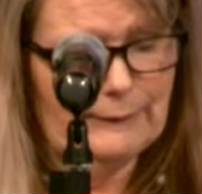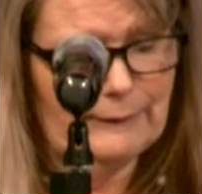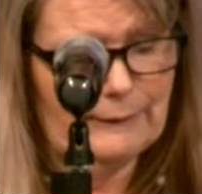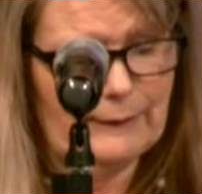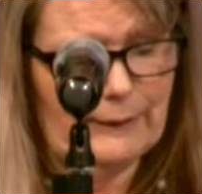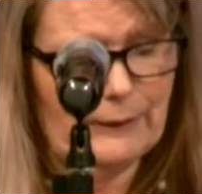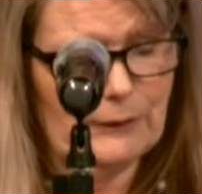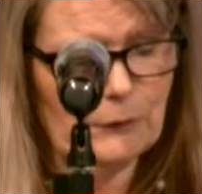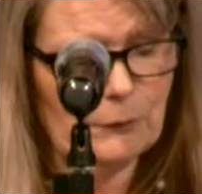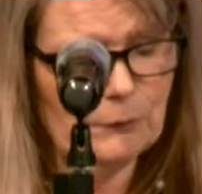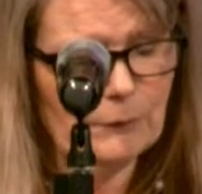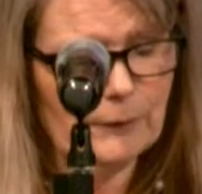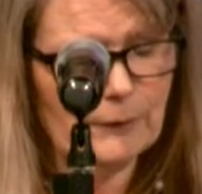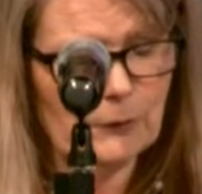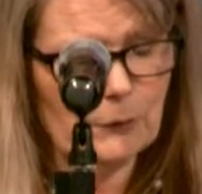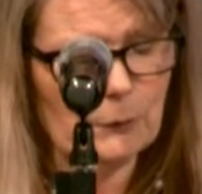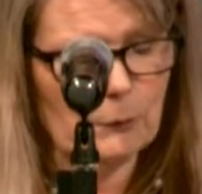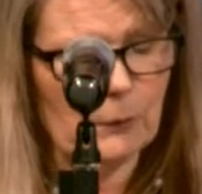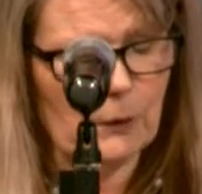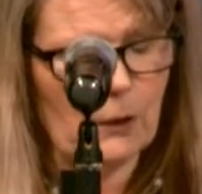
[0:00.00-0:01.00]
Thank you
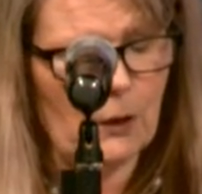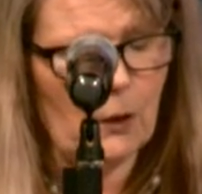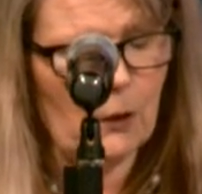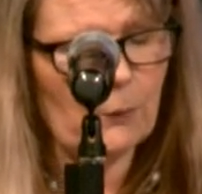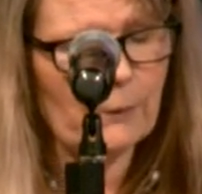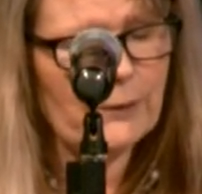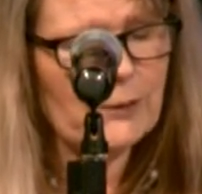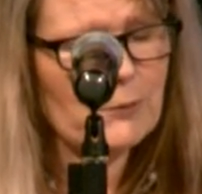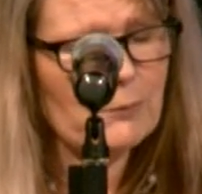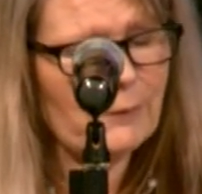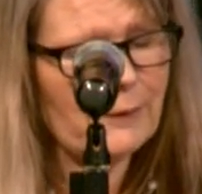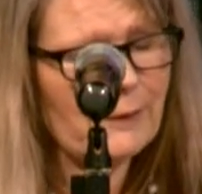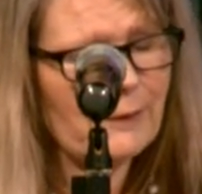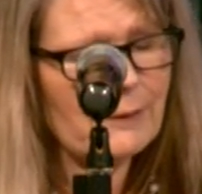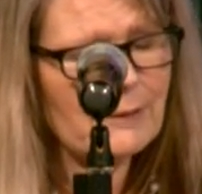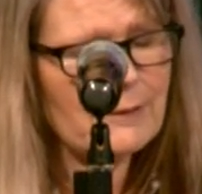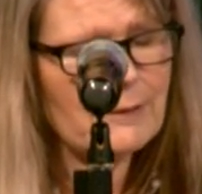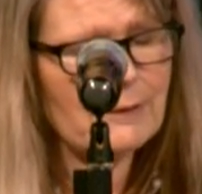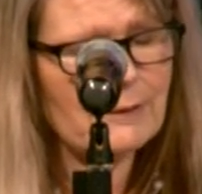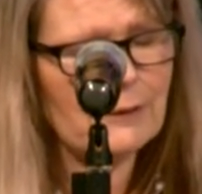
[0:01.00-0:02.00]
that you are always with
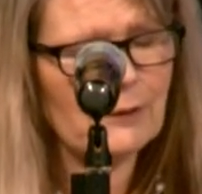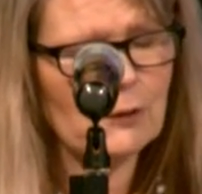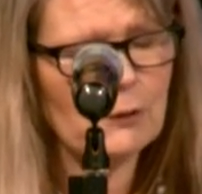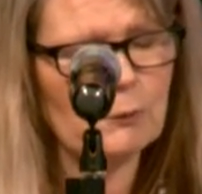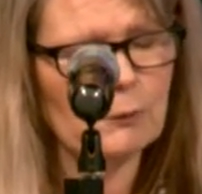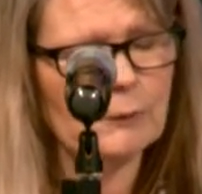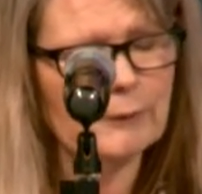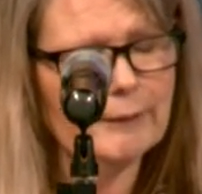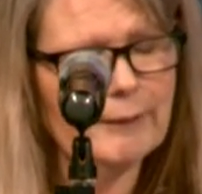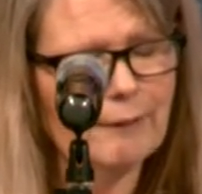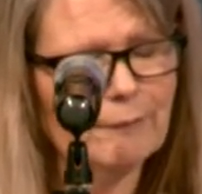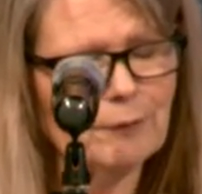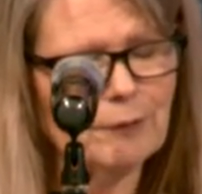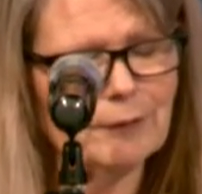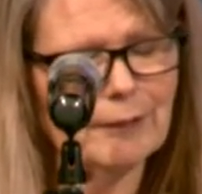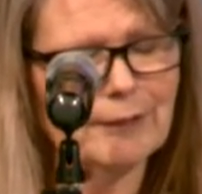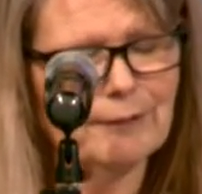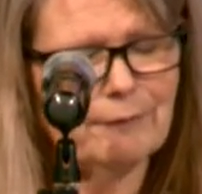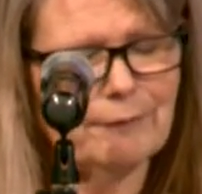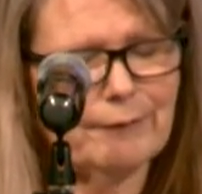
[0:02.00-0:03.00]
us and that you will never
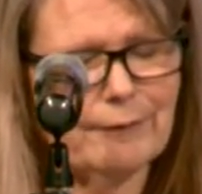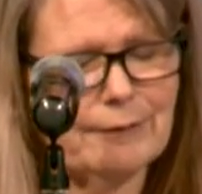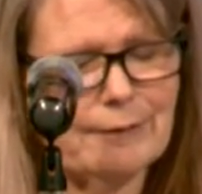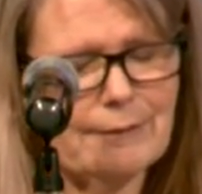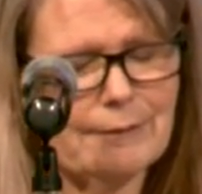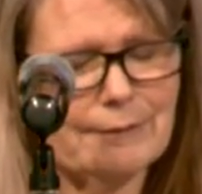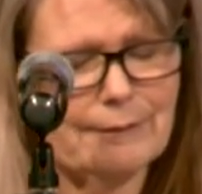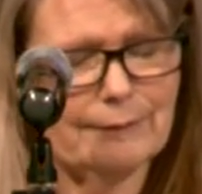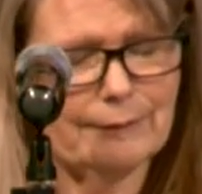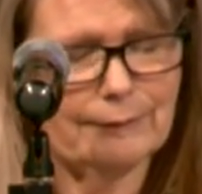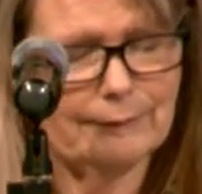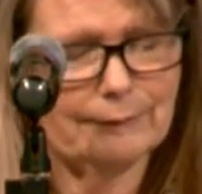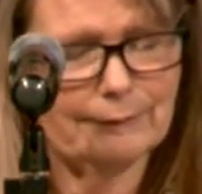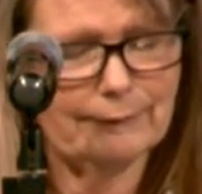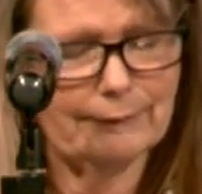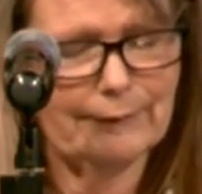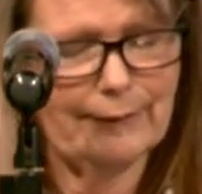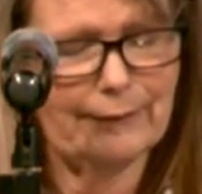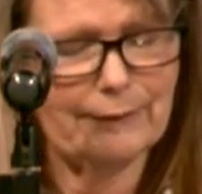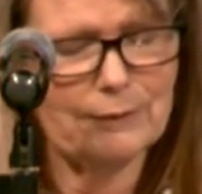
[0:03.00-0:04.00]
leave us.
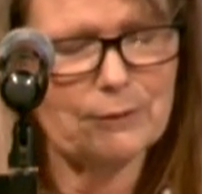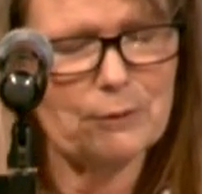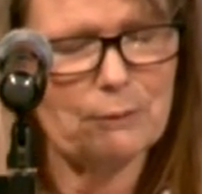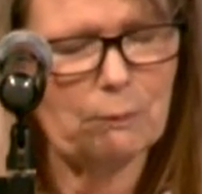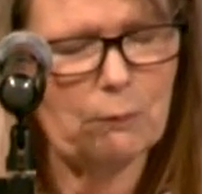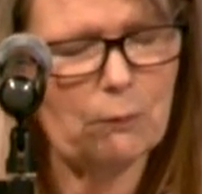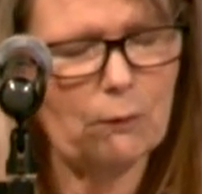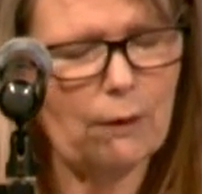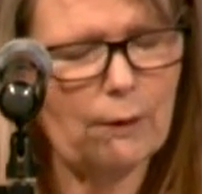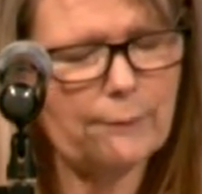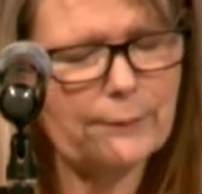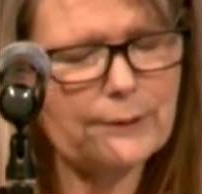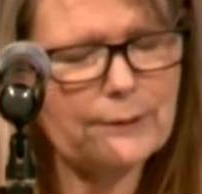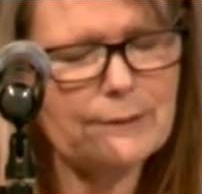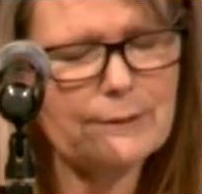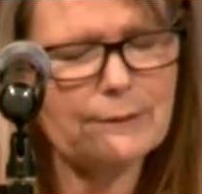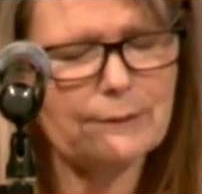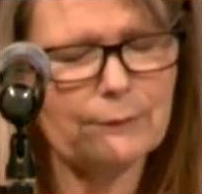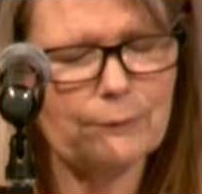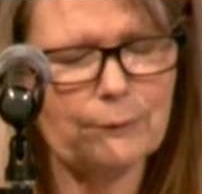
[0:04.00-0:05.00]
That is a
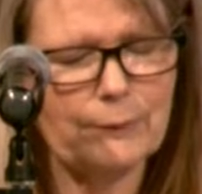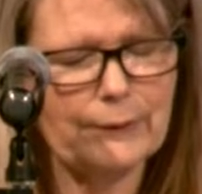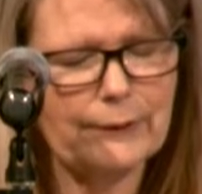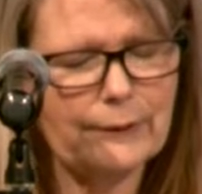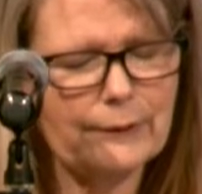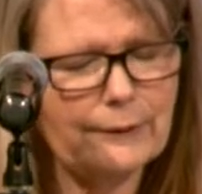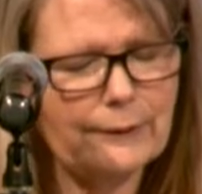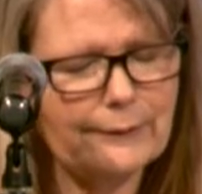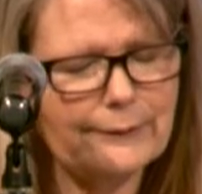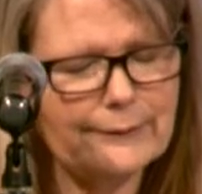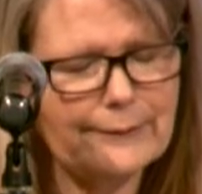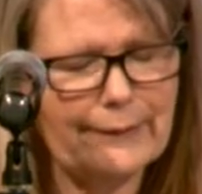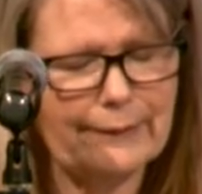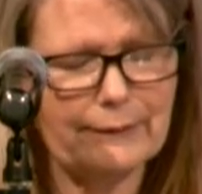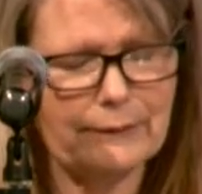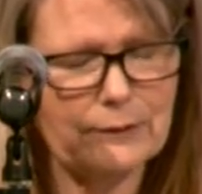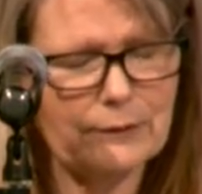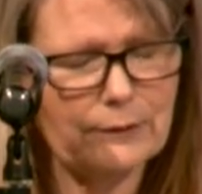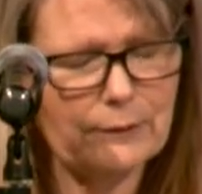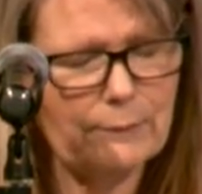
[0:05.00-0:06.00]
promise that we can
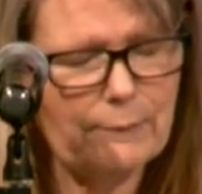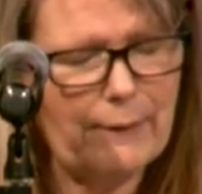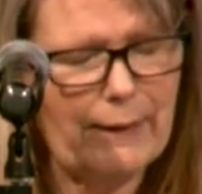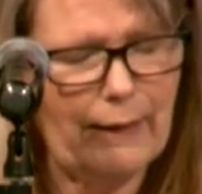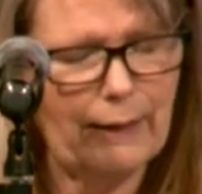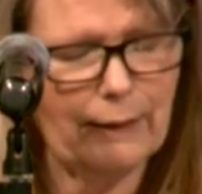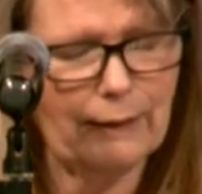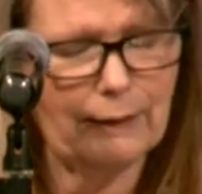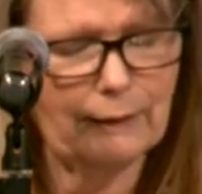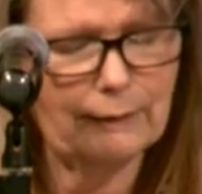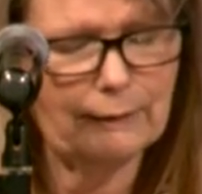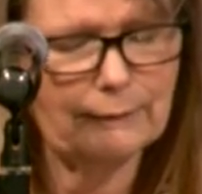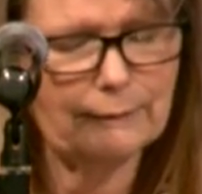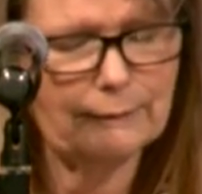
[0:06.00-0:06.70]
take to the bank.